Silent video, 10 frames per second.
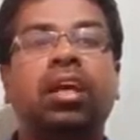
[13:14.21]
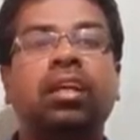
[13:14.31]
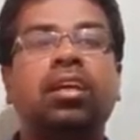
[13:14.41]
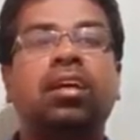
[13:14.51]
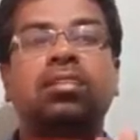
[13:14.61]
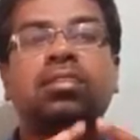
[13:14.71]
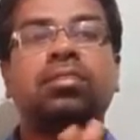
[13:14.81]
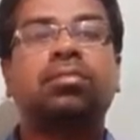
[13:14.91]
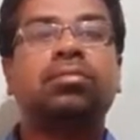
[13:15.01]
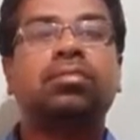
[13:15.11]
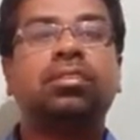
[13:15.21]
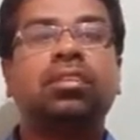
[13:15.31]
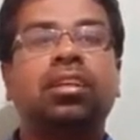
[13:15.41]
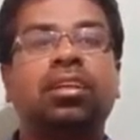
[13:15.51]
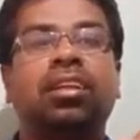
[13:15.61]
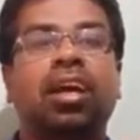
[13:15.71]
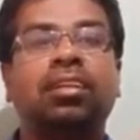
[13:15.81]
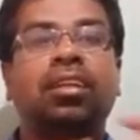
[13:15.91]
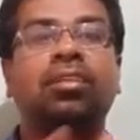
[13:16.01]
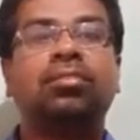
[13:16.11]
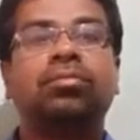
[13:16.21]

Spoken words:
ideas in writing.